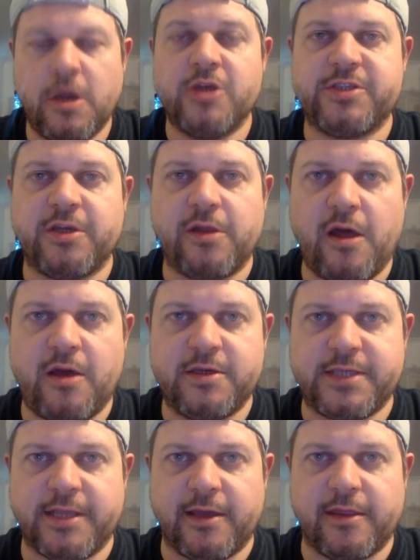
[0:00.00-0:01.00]
So
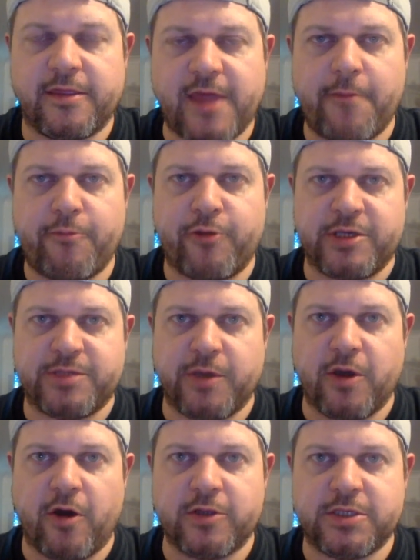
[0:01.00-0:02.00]
lastly, that brings
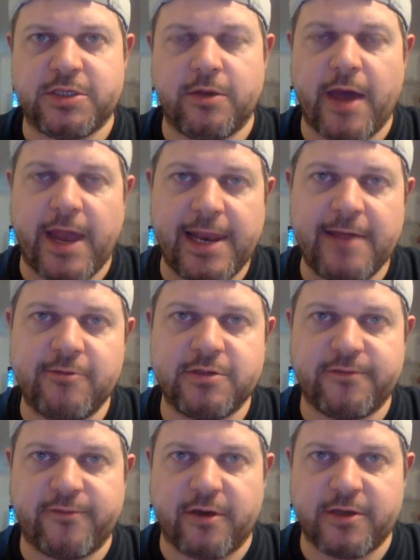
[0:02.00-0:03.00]
me onto a little
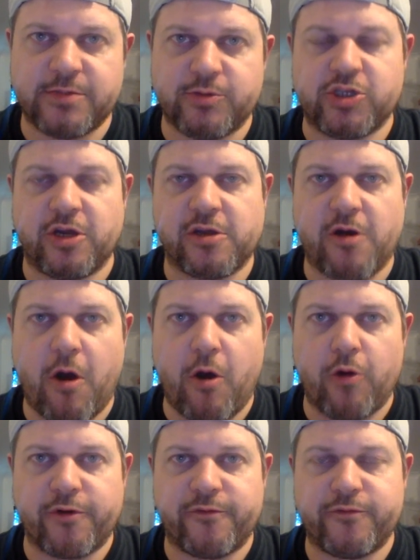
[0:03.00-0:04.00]
device which I got hold of,